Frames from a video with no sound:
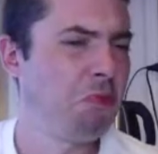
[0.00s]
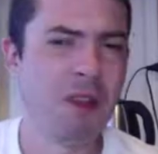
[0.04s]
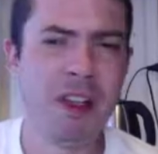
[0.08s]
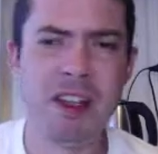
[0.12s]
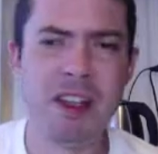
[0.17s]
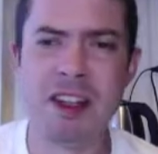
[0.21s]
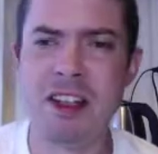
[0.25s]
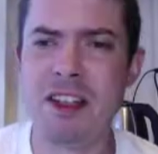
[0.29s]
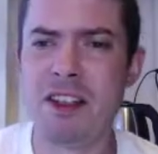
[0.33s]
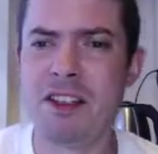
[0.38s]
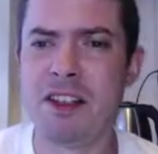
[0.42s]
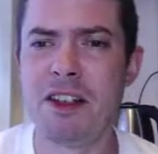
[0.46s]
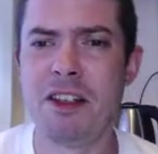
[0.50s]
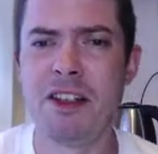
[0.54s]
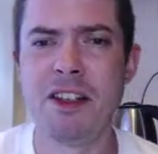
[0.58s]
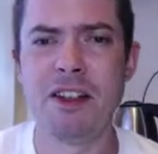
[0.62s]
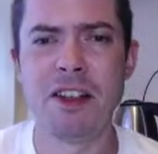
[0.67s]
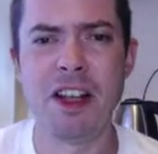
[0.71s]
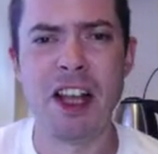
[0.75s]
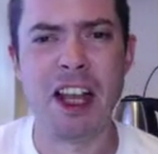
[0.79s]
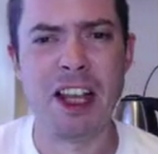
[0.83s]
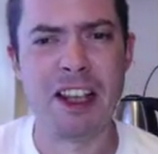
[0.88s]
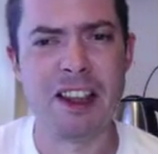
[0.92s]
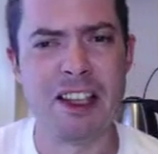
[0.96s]
There's
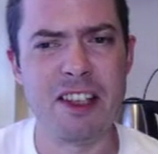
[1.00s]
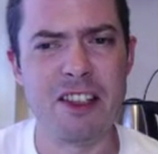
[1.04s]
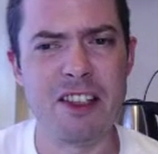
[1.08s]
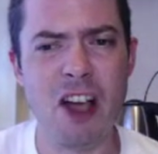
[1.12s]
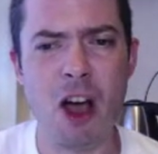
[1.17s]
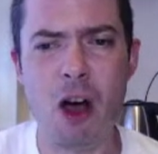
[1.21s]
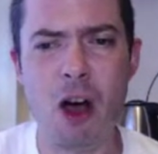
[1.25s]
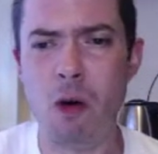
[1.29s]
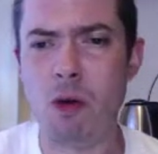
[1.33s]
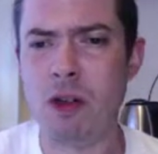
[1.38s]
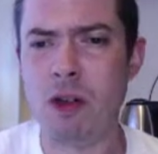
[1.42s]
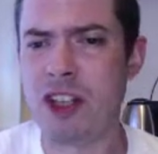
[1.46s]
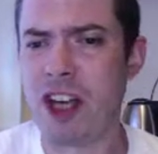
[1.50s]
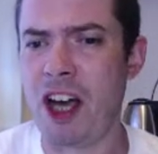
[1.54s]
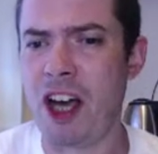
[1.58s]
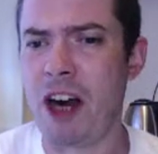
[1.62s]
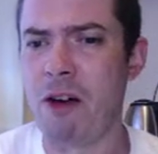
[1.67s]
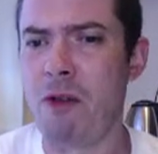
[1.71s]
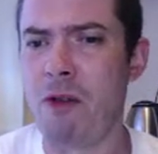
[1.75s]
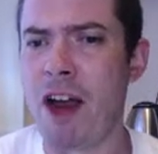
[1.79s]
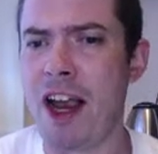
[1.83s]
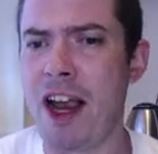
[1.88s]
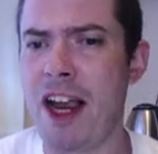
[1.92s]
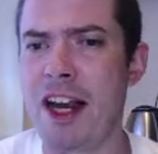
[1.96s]
like this whole
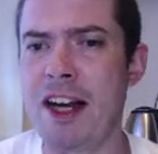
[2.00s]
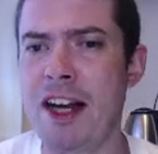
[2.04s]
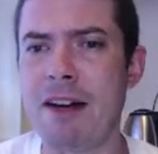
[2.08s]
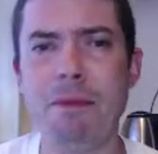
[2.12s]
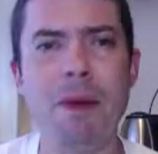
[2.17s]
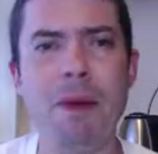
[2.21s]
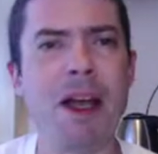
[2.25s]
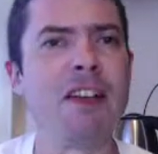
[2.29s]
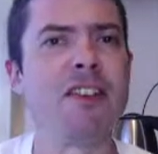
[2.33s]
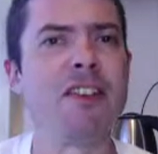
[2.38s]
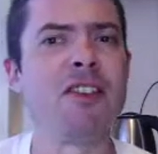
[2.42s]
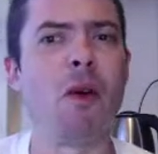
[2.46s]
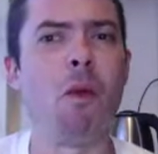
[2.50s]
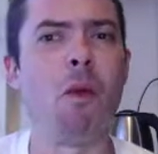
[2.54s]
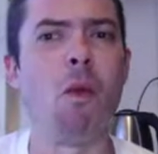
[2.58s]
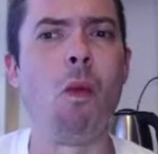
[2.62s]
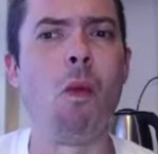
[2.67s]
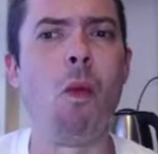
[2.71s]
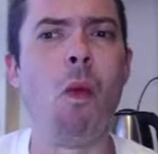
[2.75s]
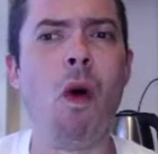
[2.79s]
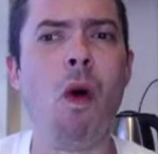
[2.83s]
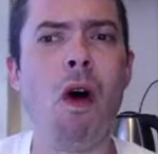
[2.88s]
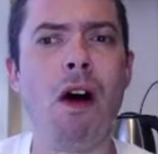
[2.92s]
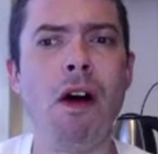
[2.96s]
tirade based on
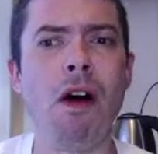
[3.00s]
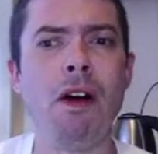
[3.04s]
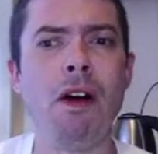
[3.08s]
what?